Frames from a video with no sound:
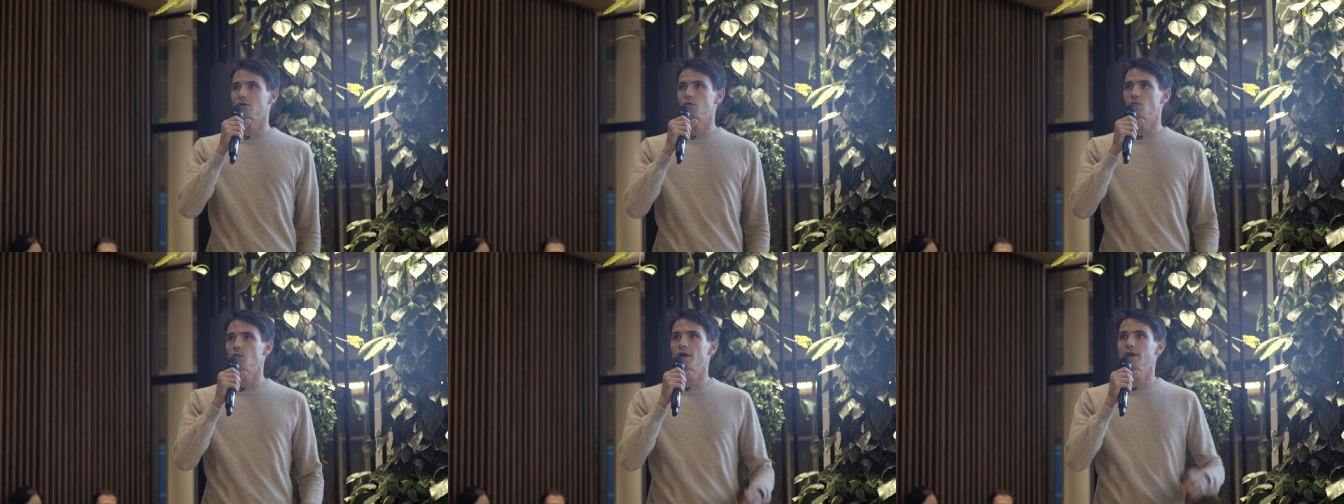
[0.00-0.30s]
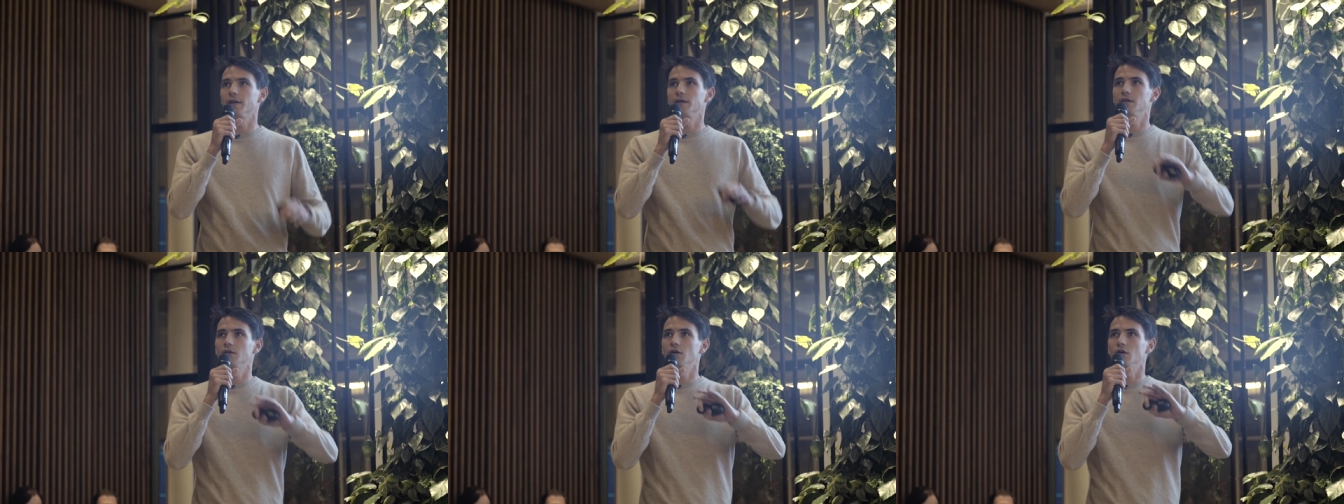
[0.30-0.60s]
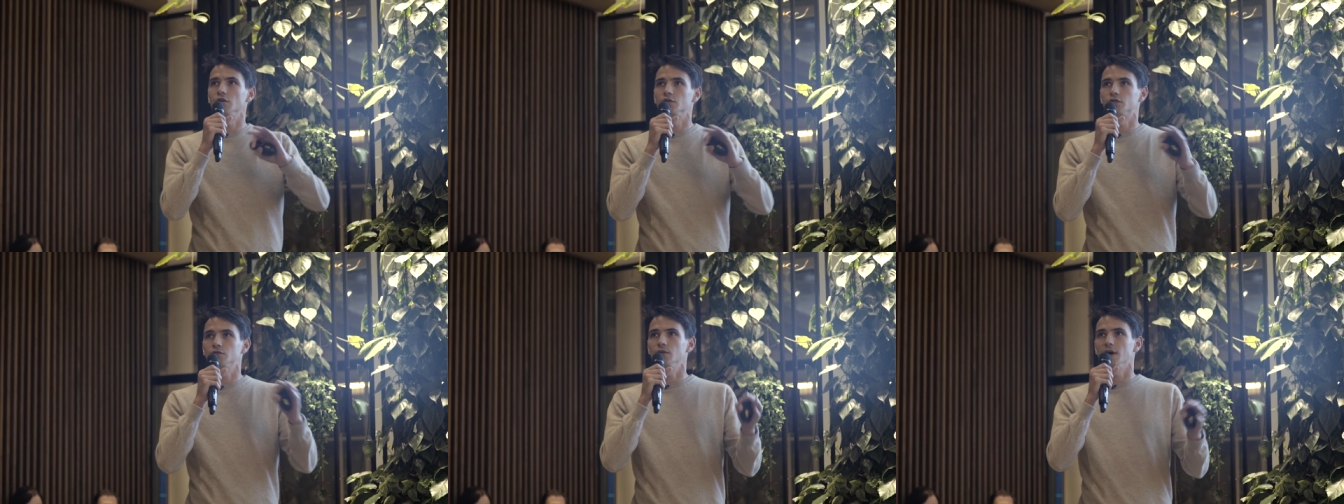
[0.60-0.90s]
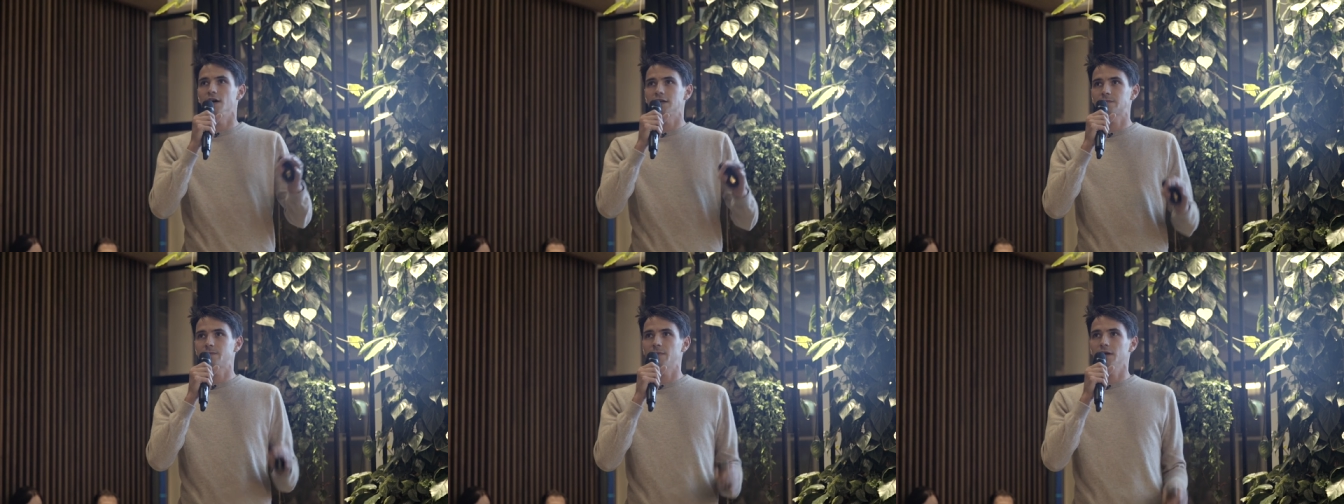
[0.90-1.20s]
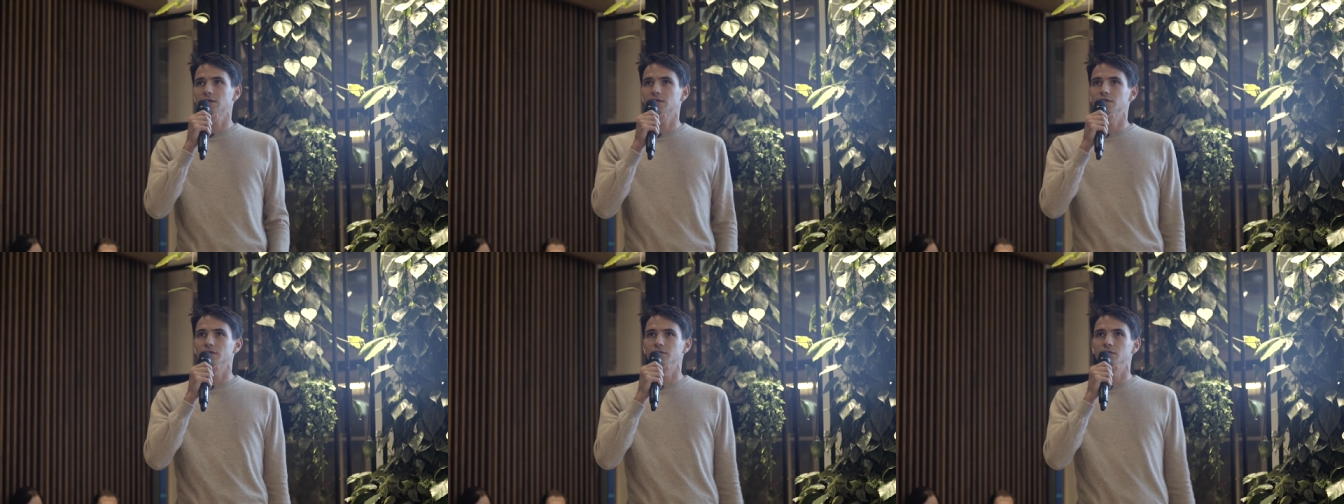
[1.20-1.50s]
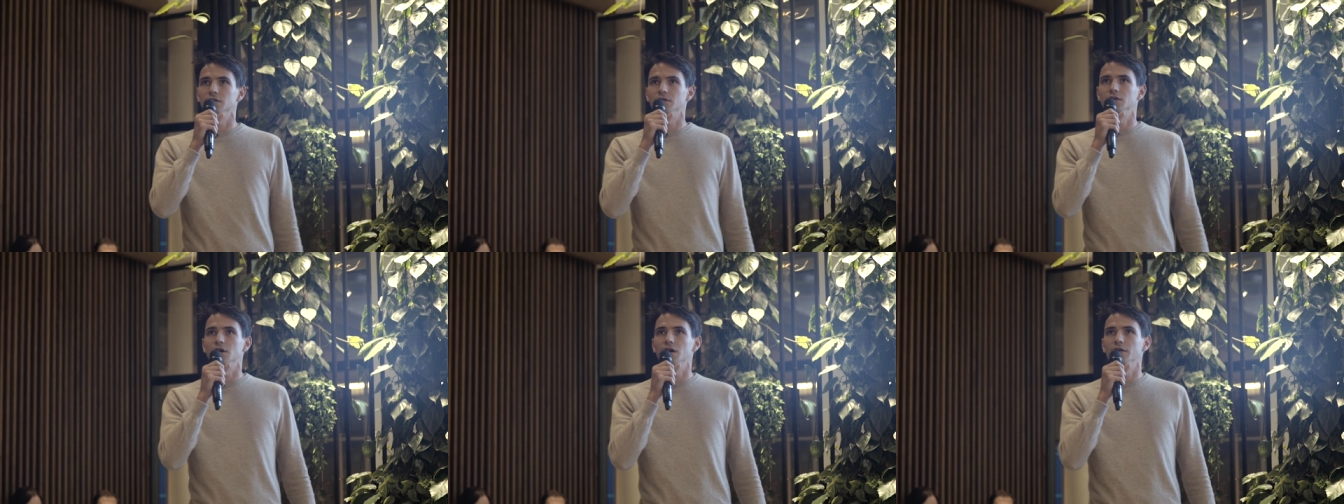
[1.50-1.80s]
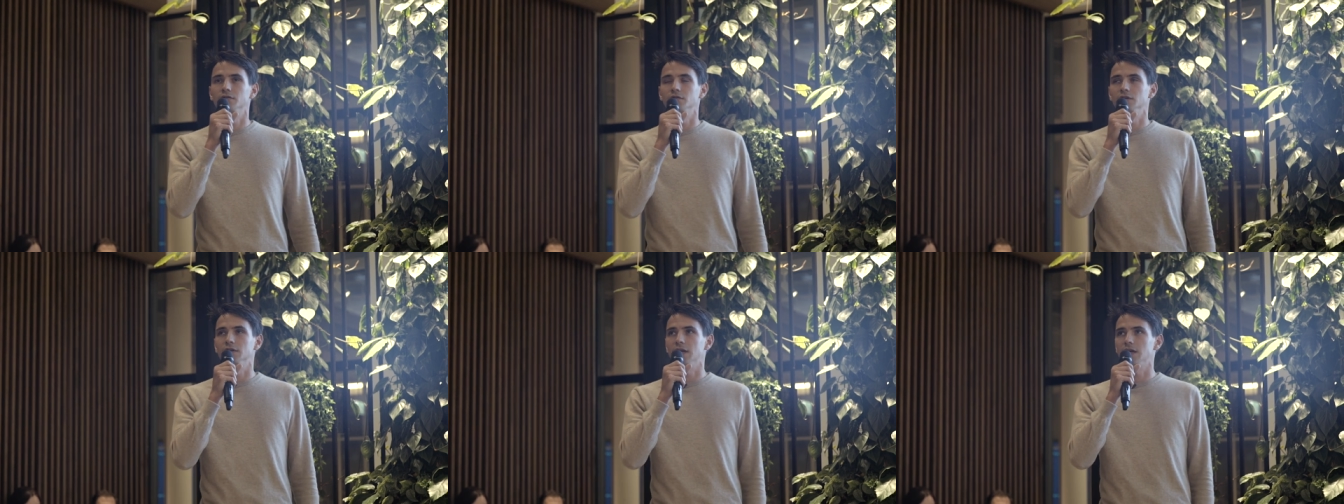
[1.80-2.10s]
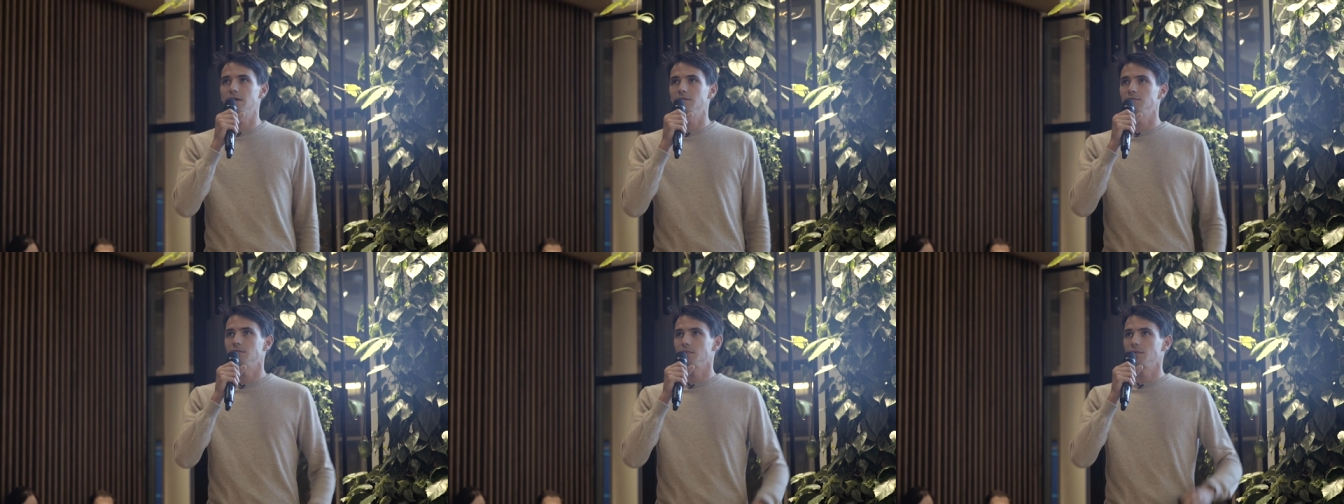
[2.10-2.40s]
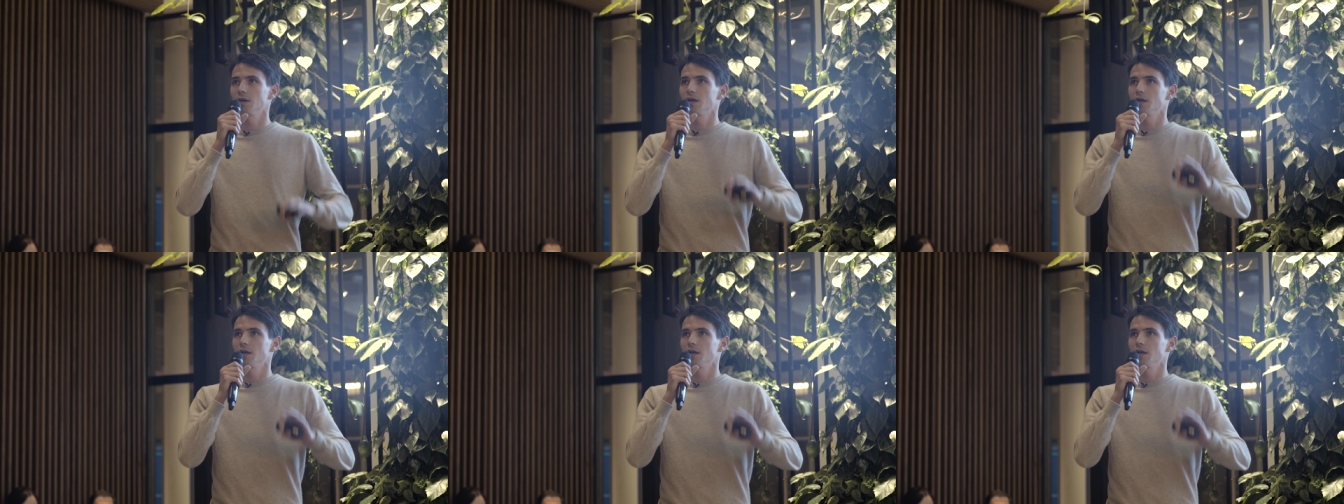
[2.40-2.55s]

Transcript: one or two aspects of the of the game